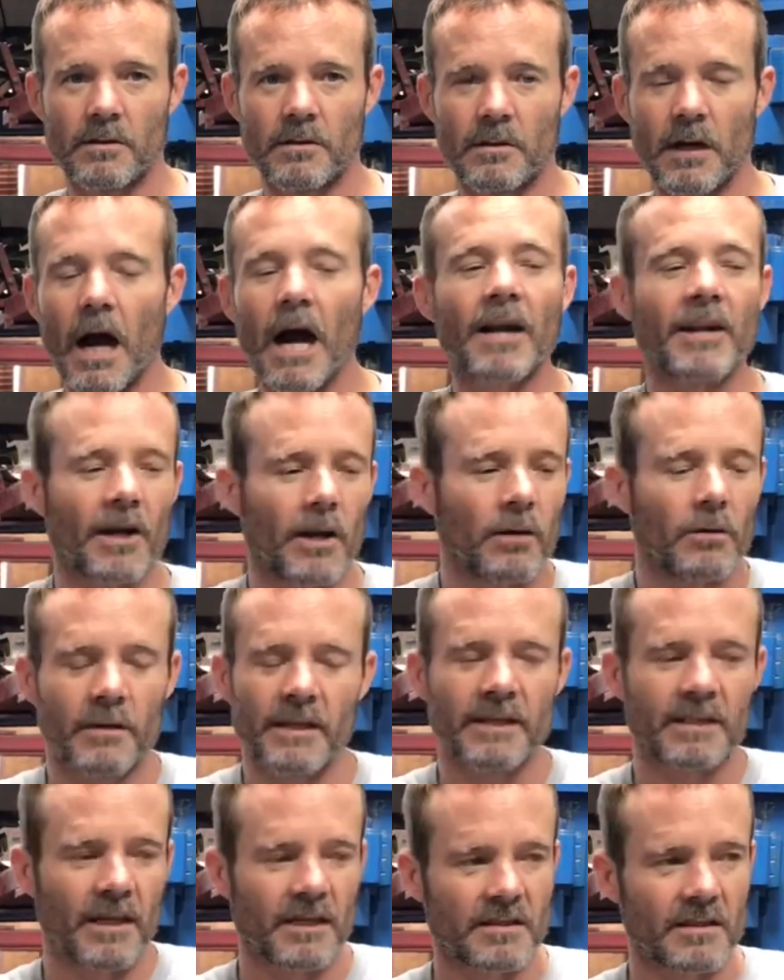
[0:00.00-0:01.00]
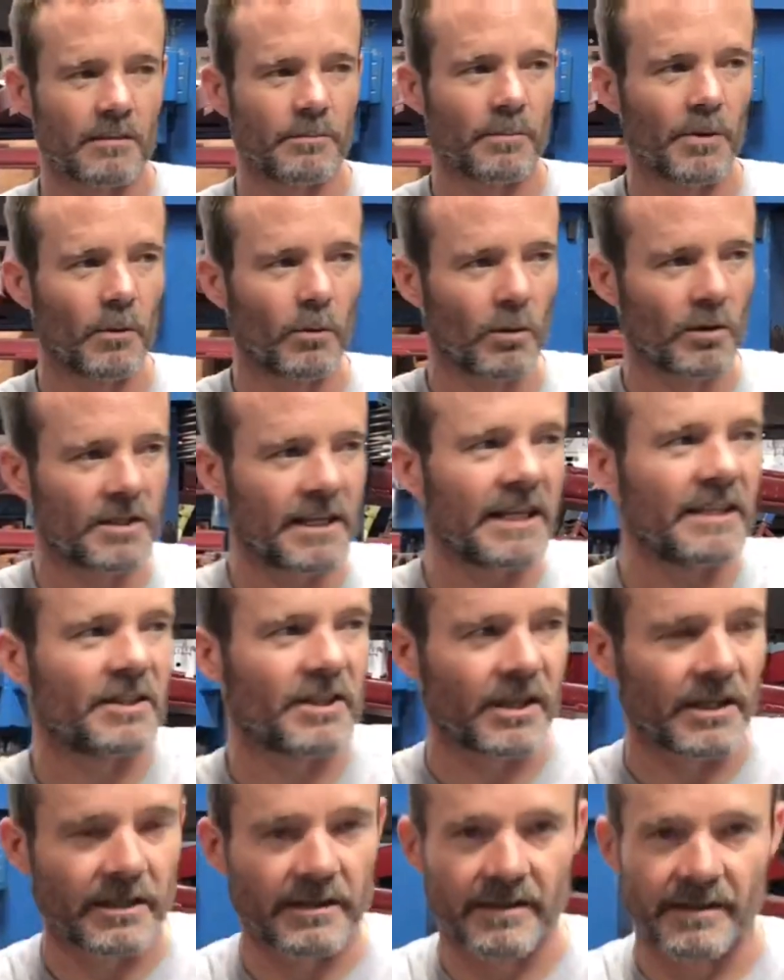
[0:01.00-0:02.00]
I know, it doesn't, but we're
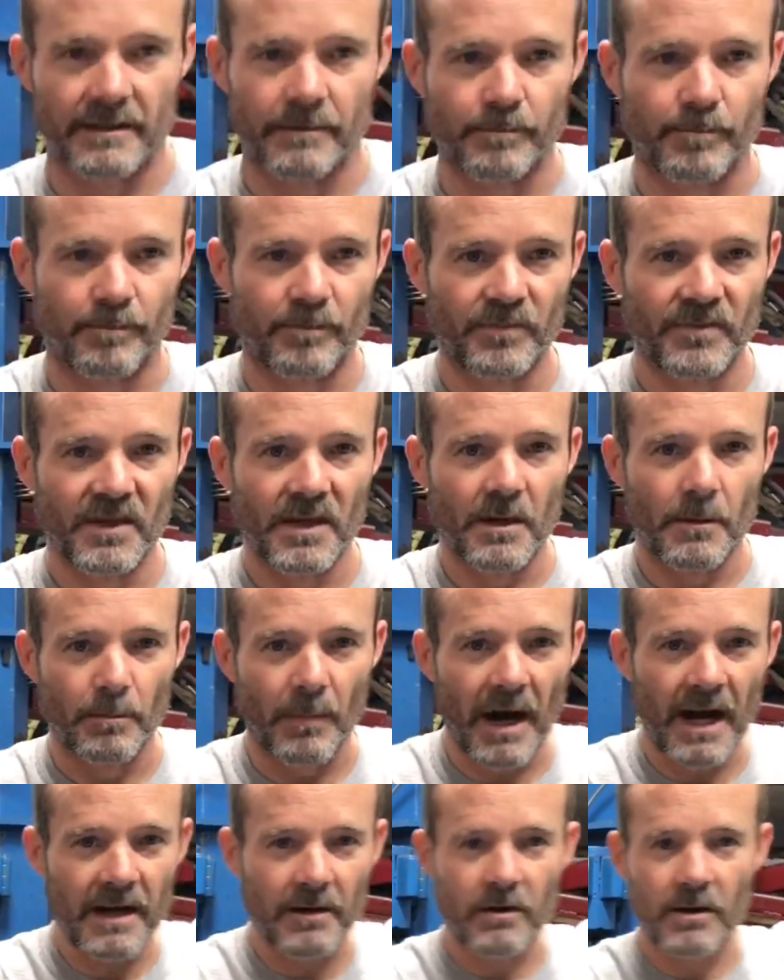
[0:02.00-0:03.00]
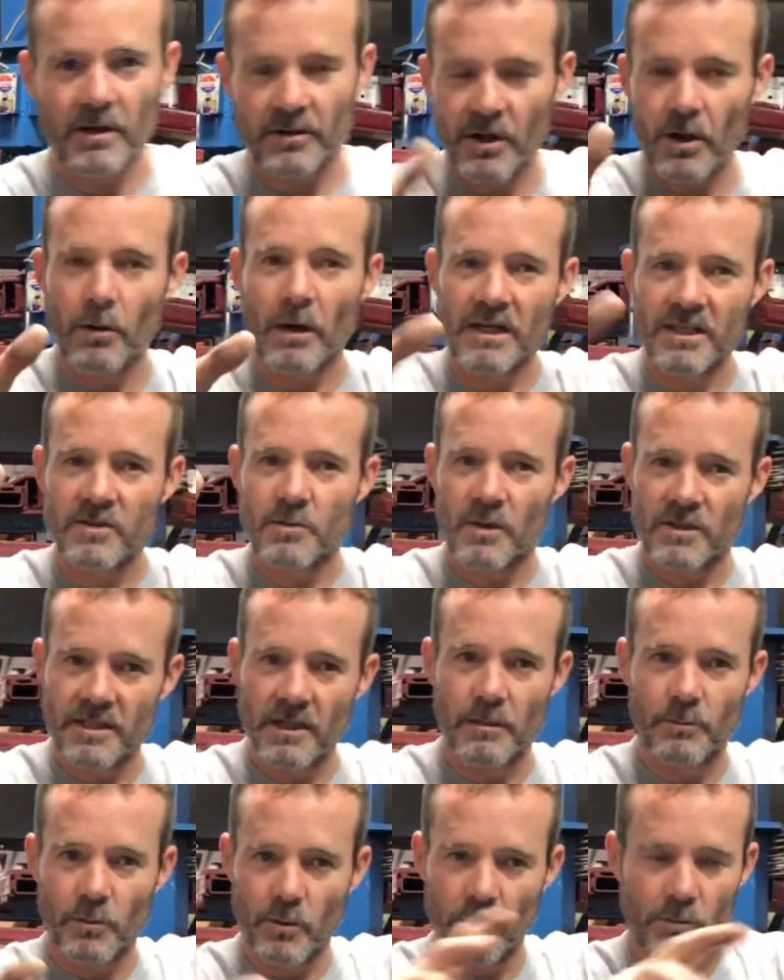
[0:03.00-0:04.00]
teaching them. No, I just want to tell
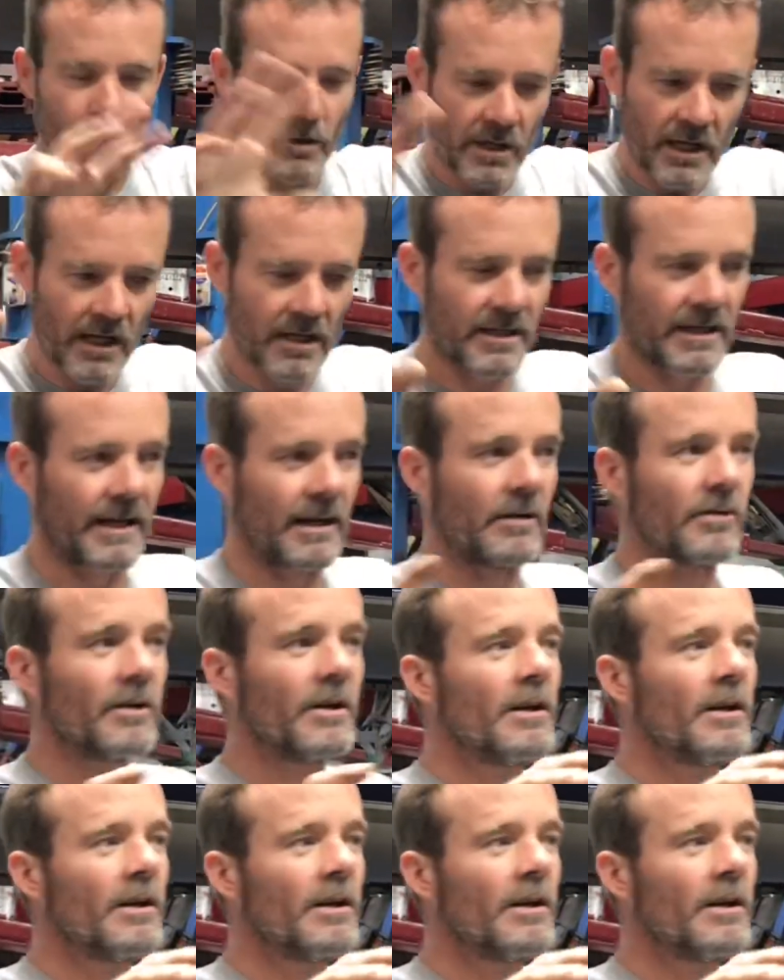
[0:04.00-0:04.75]
them we'll cut it out.